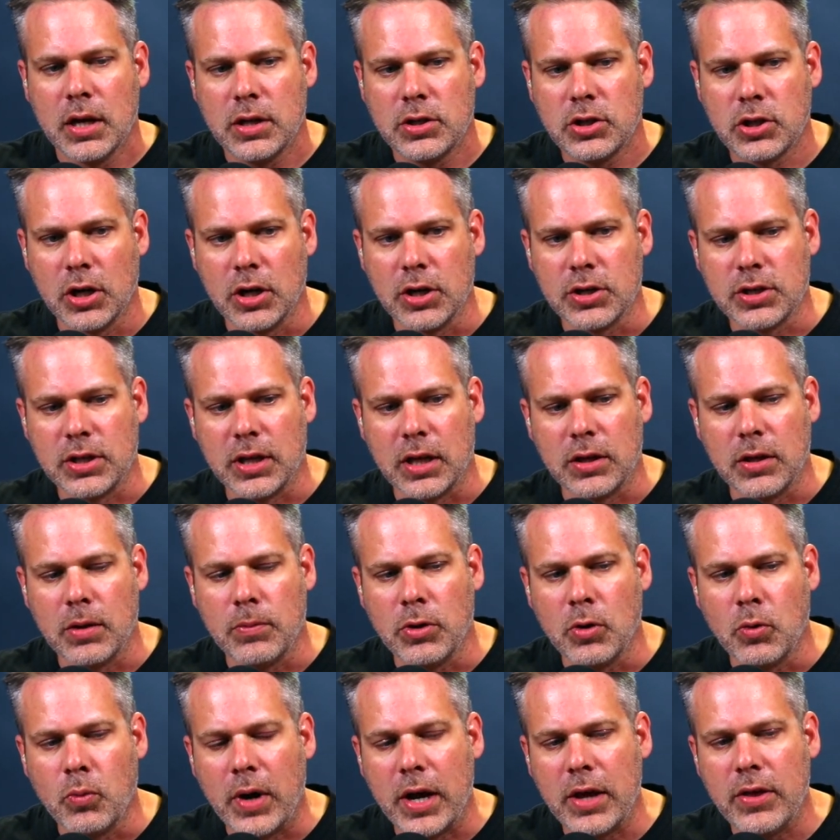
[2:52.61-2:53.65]
church that the,
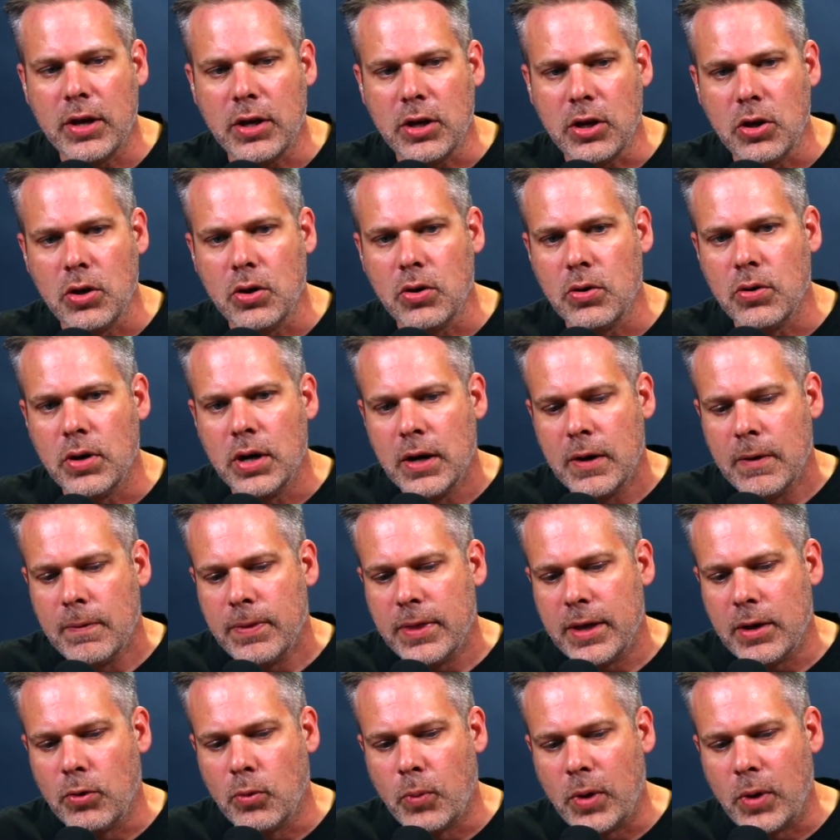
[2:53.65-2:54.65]
the way that you the